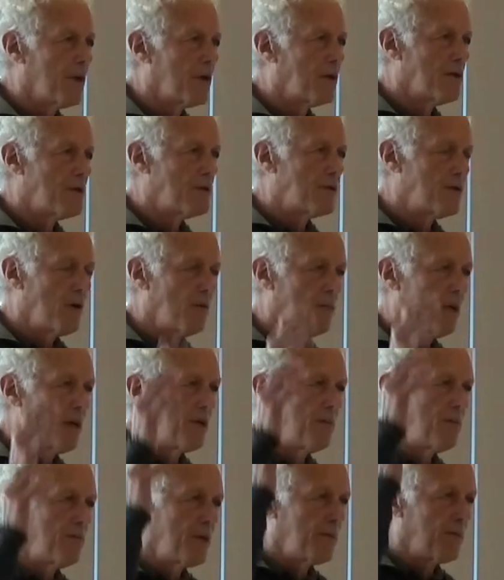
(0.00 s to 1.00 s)
Because so
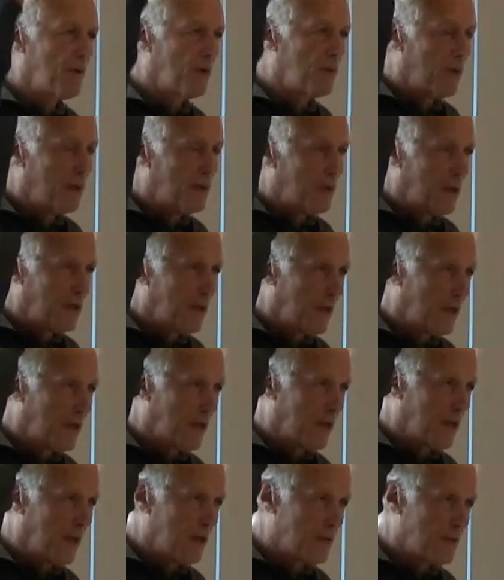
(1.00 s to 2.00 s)
many people, when they get
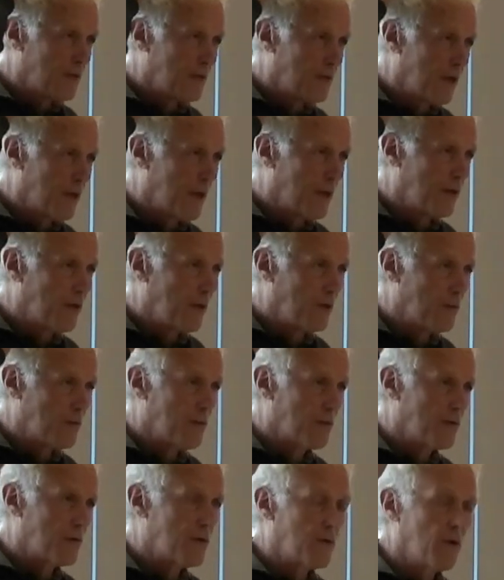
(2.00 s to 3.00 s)
a cancer
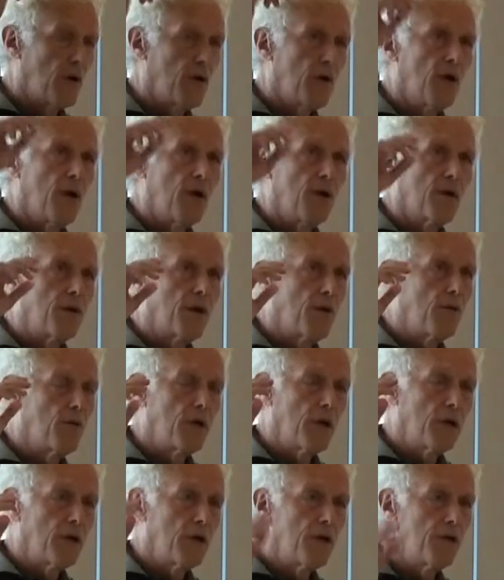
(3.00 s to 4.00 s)
diagnosis, they
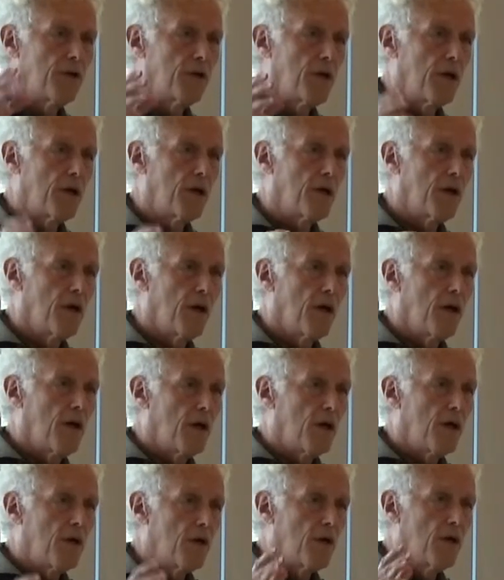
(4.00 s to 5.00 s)
really think,
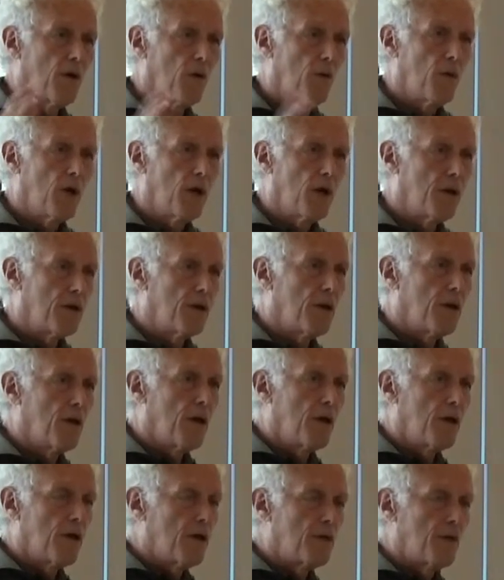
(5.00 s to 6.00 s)
you know
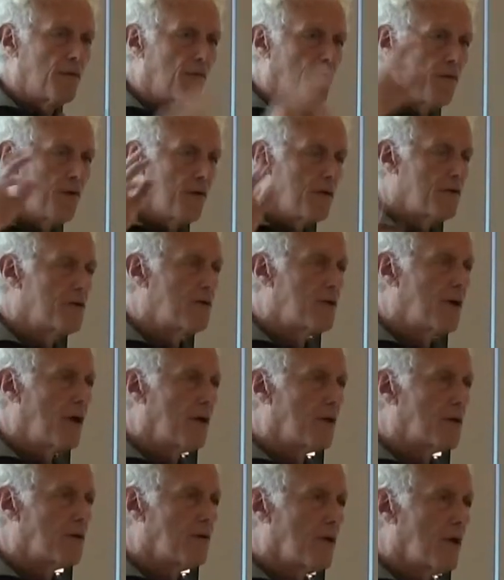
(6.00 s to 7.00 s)
what, the first
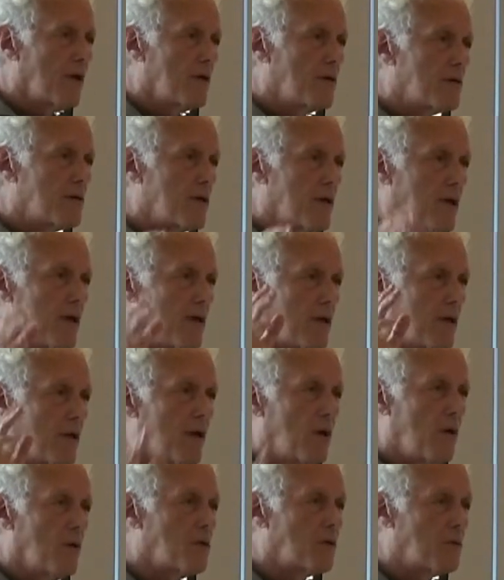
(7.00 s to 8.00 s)
doctor I see
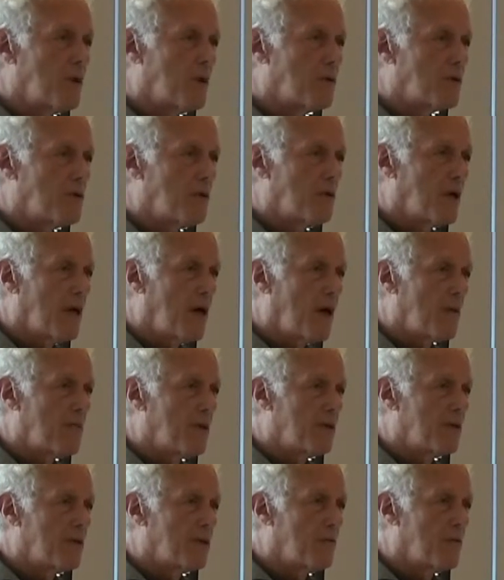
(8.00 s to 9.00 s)
knows what should
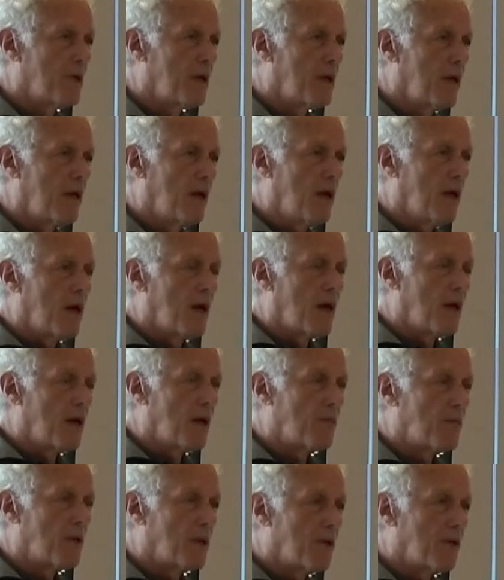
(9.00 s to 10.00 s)
happen to me, and
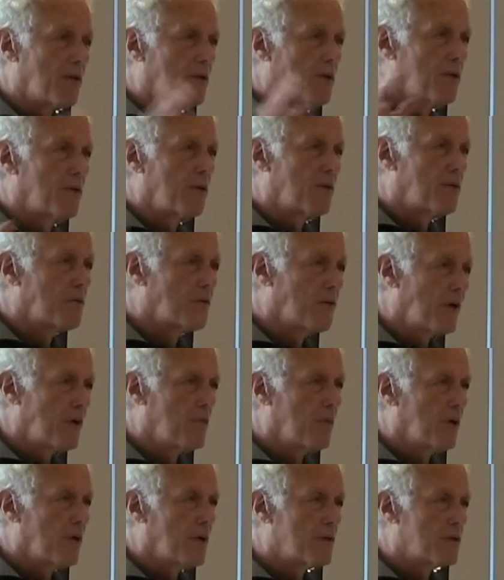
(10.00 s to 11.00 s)
I'm going to do the
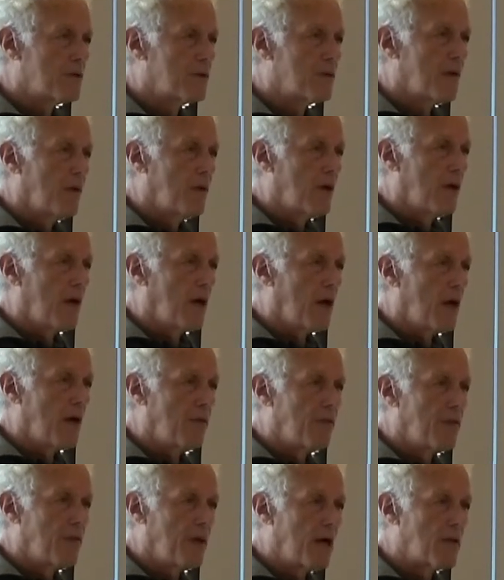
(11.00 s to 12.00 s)
treatments,
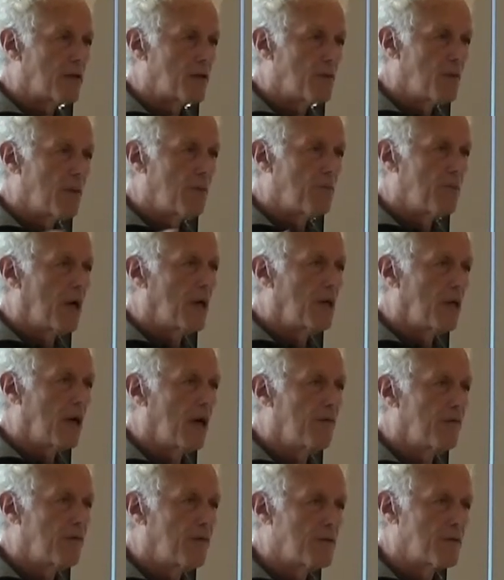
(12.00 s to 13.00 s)
and that's what my
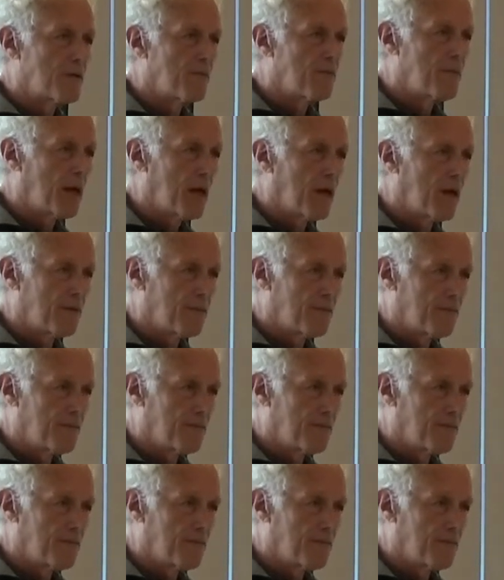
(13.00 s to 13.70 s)
life is about.